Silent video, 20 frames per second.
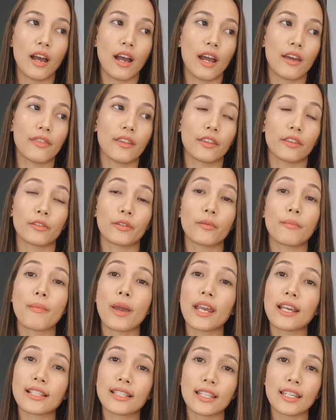I think they're
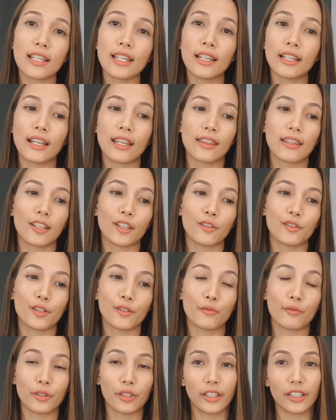amazing, and I think you did
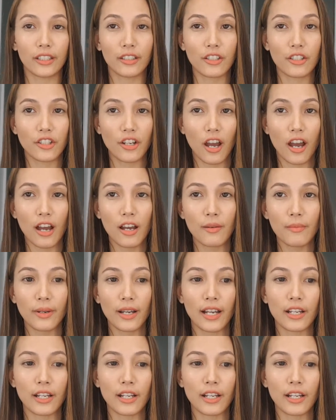a really good job.